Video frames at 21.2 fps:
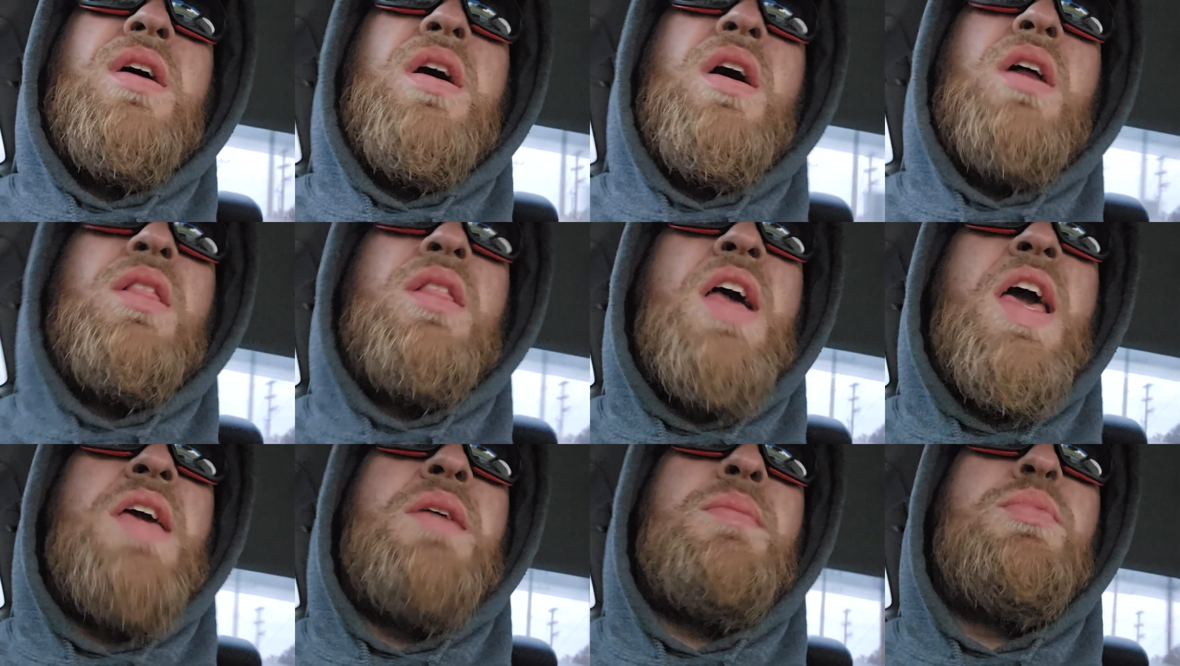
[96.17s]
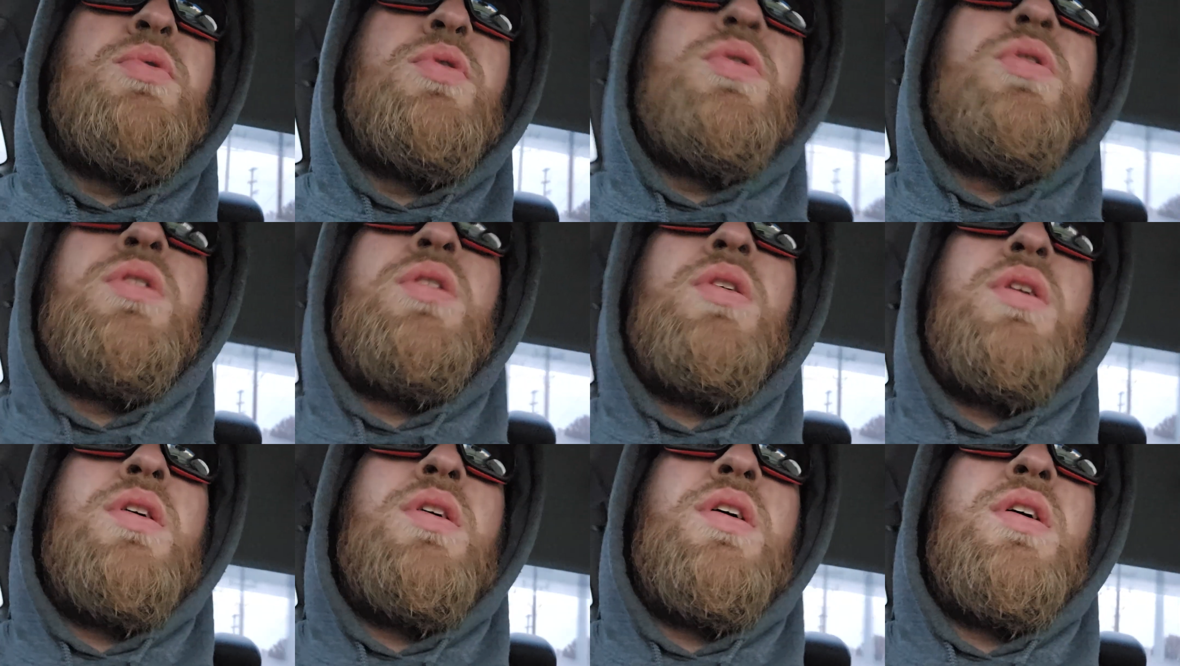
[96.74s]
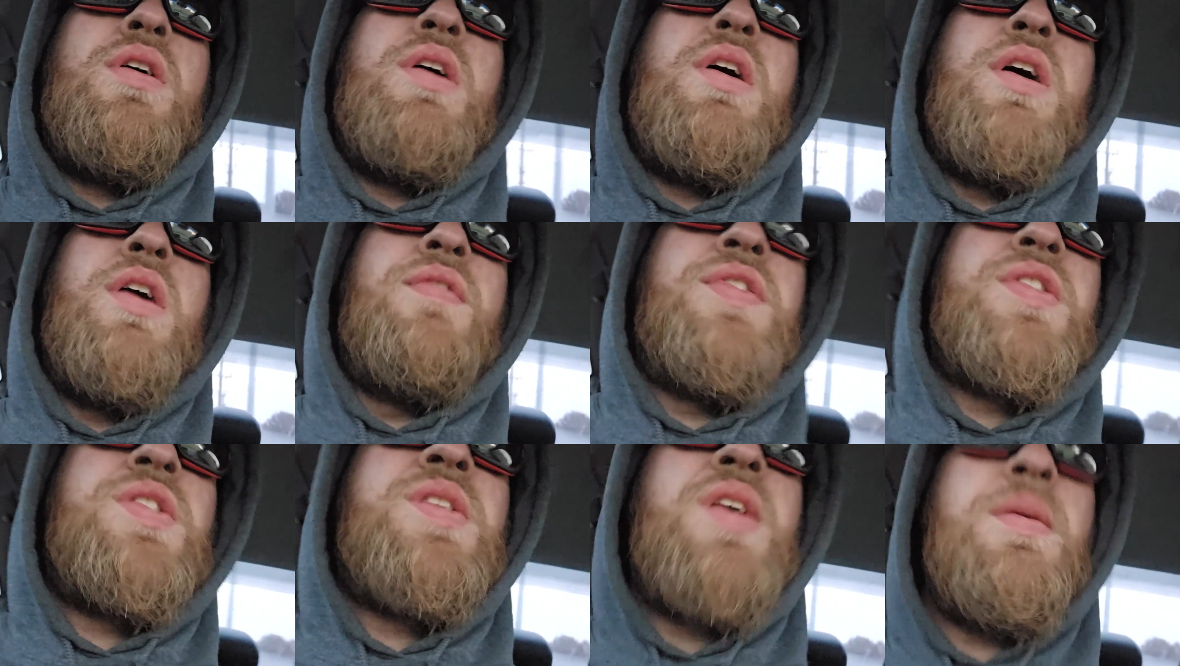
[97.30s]
a label
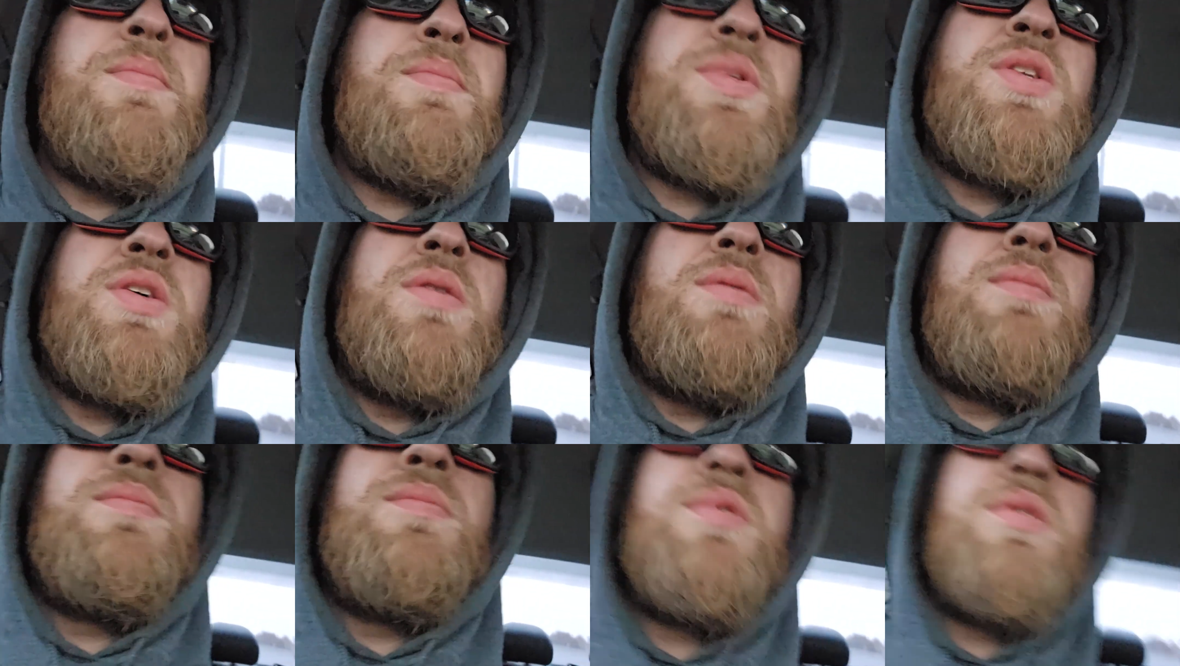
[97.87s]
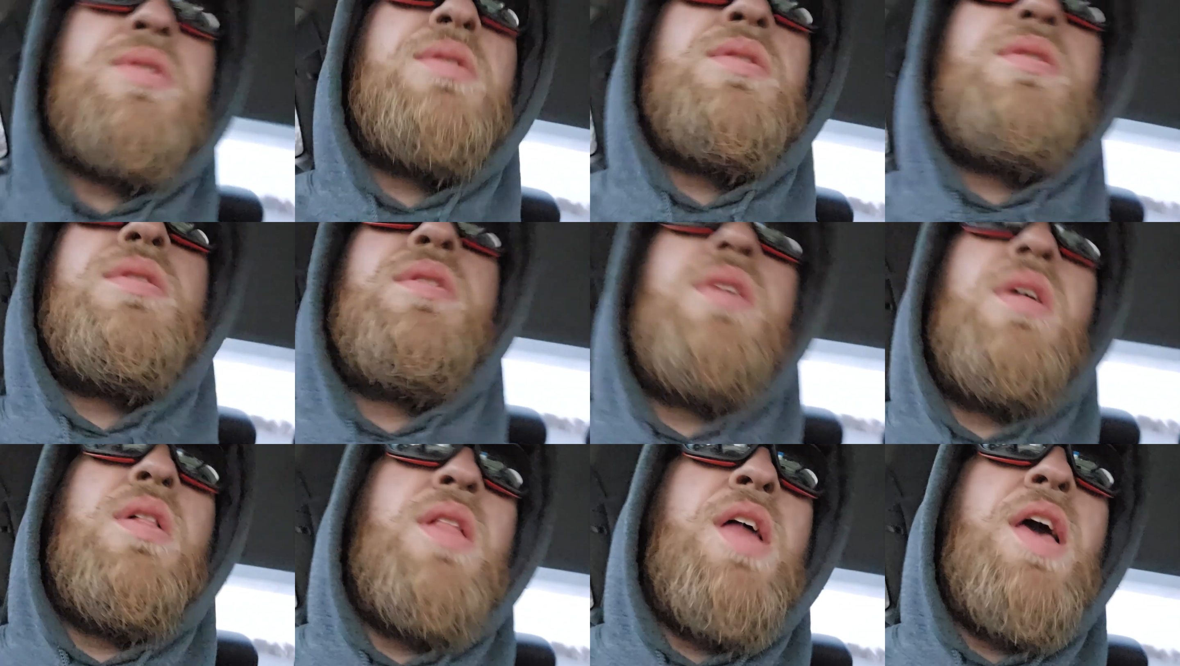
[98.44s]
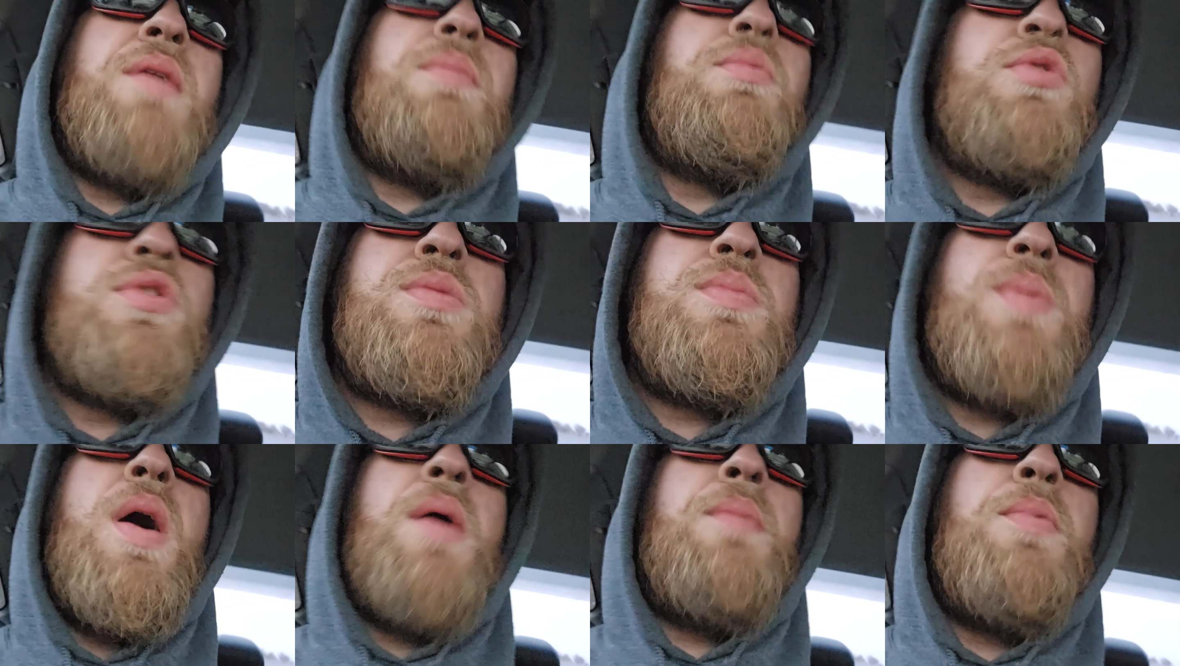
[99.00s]
of symptoms. The label
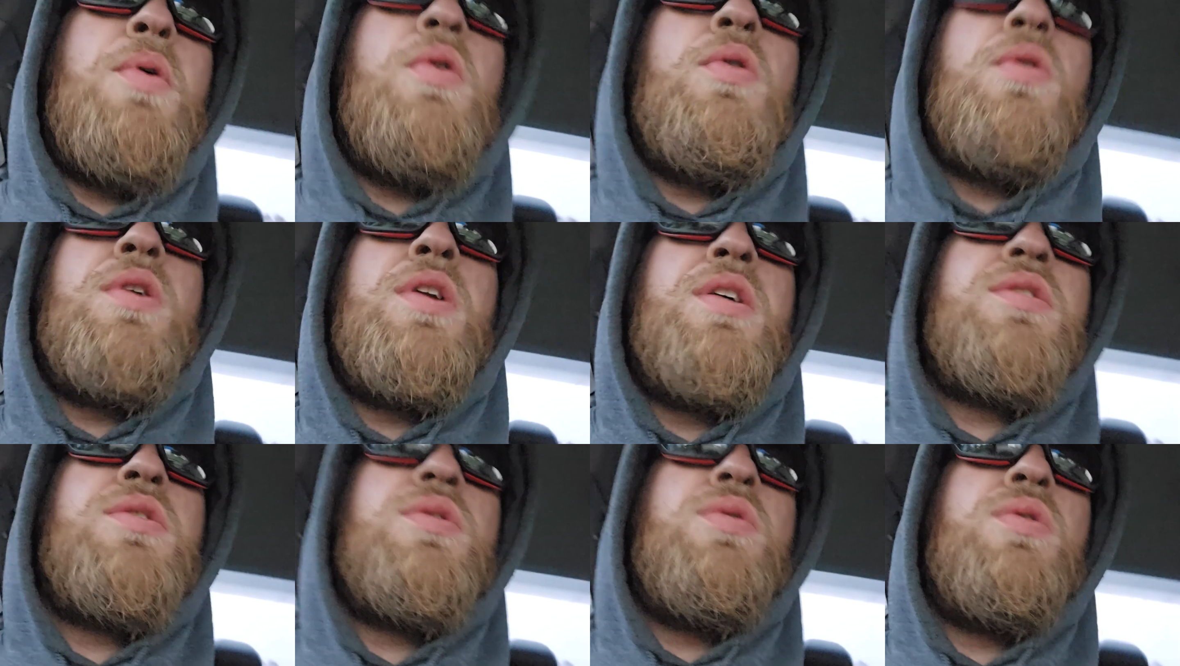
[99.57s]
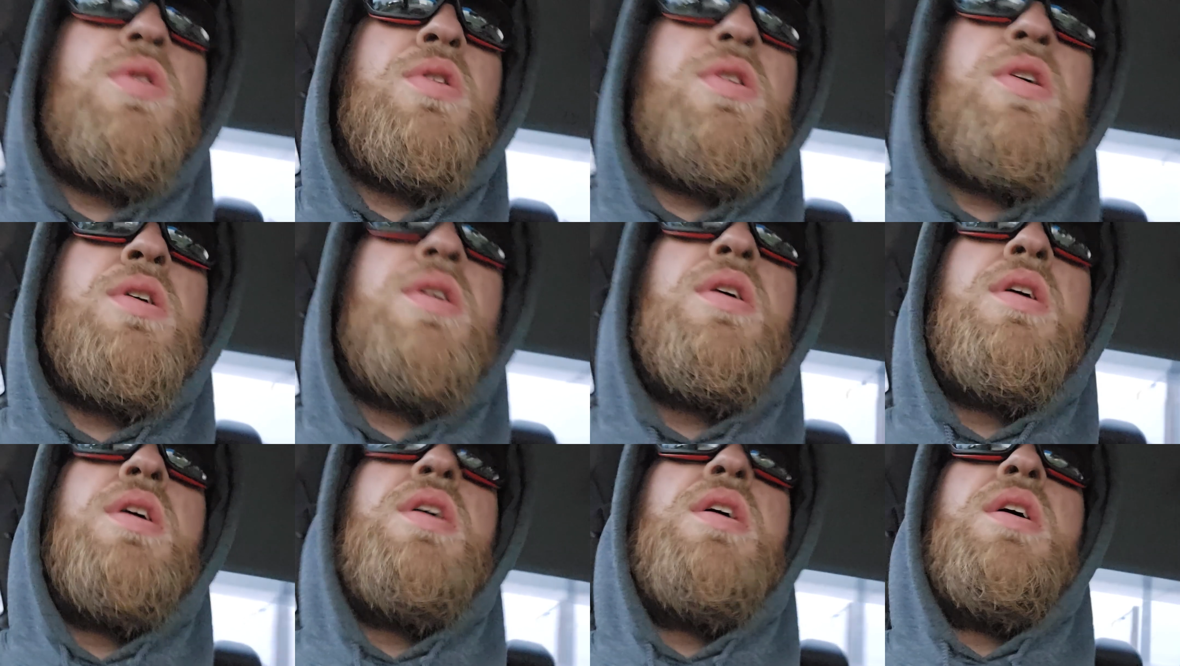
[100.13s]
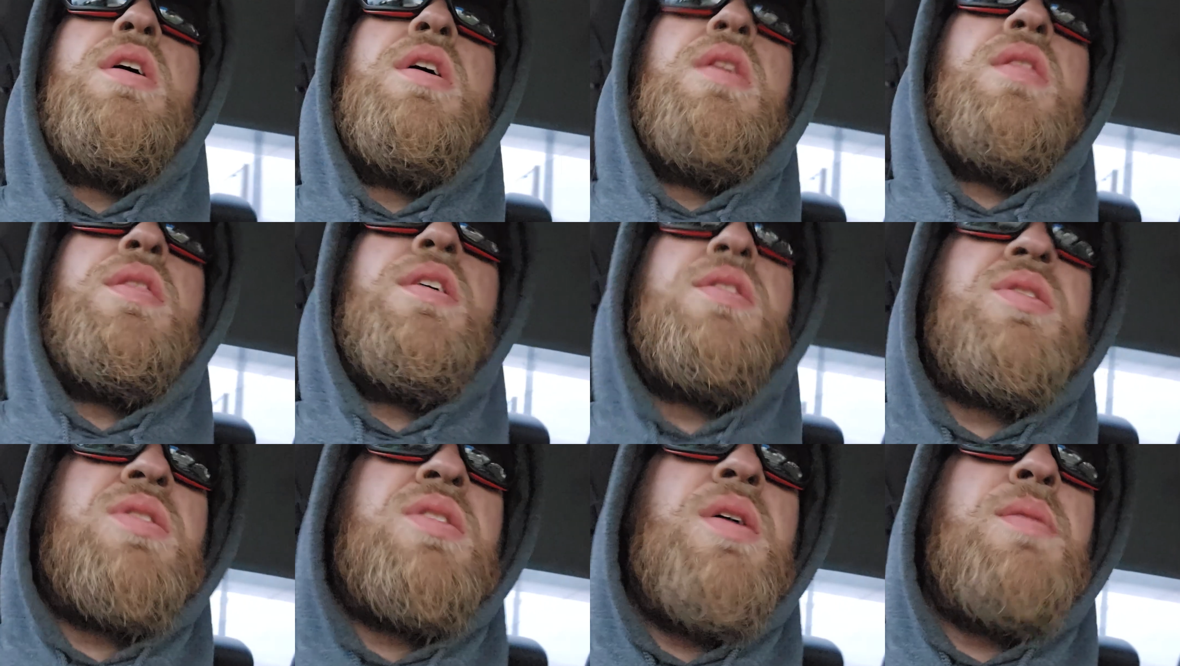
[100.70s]
is bipolar disorder.
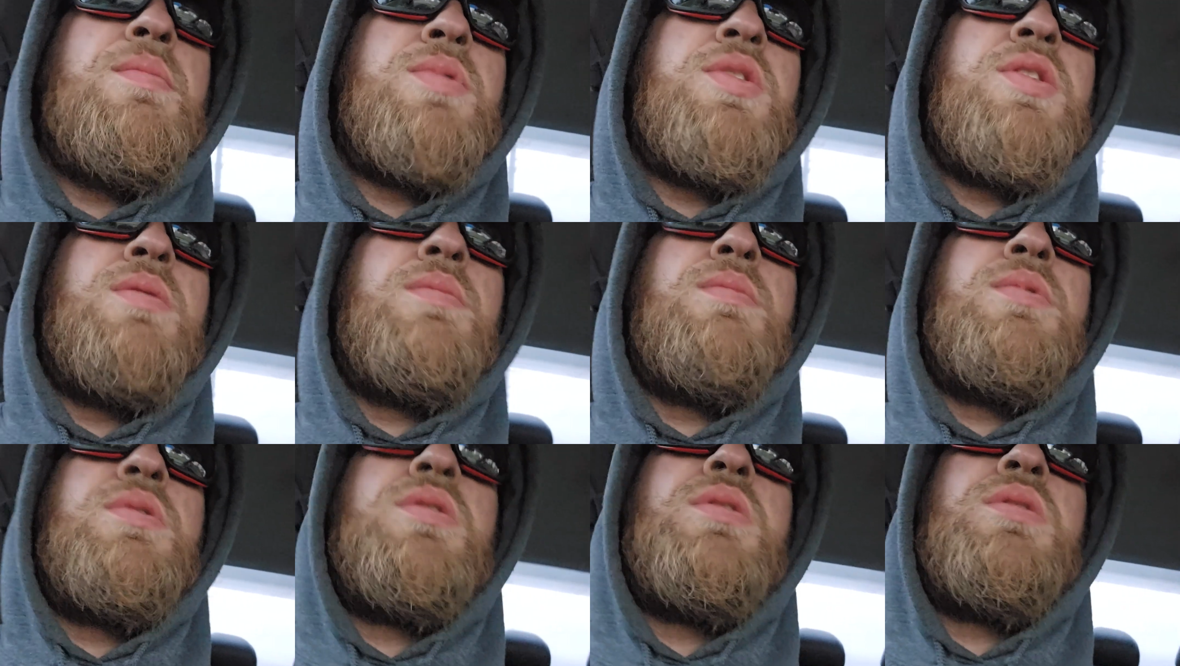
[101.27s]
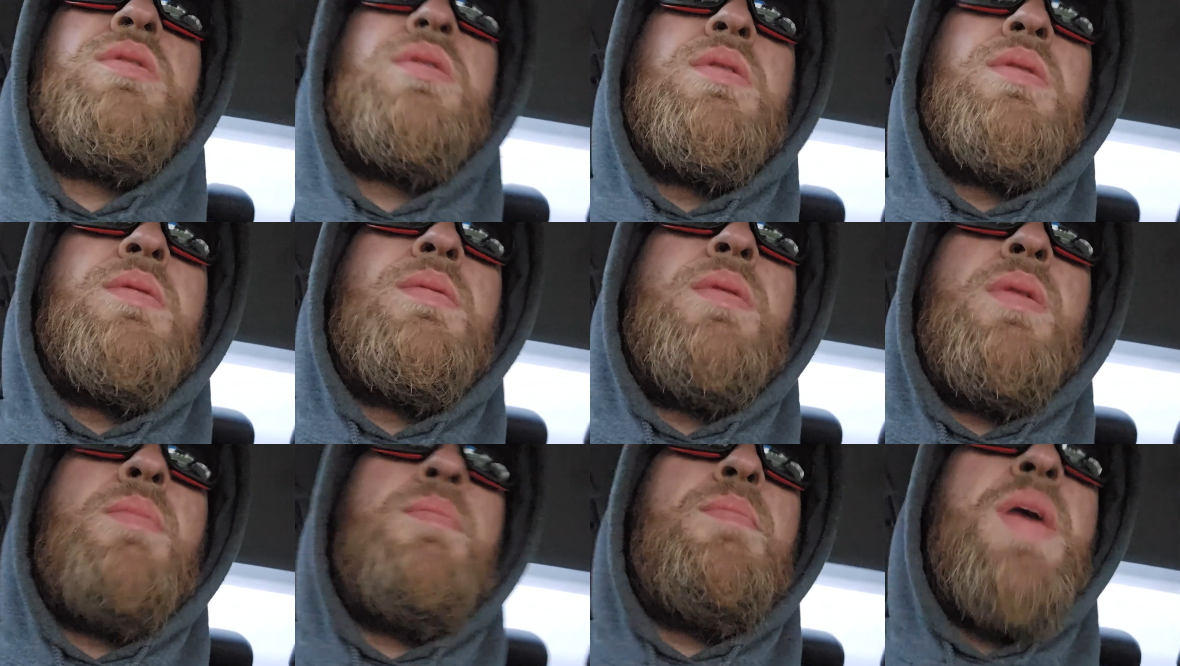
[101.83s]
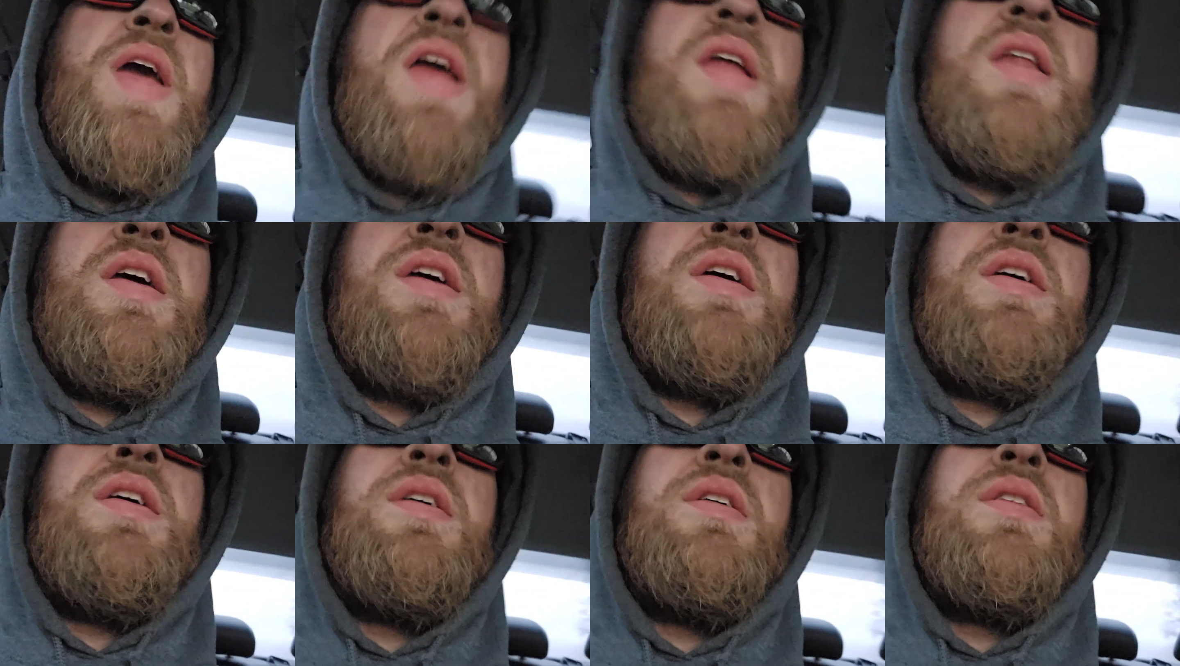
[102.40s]
The symptoms, manic,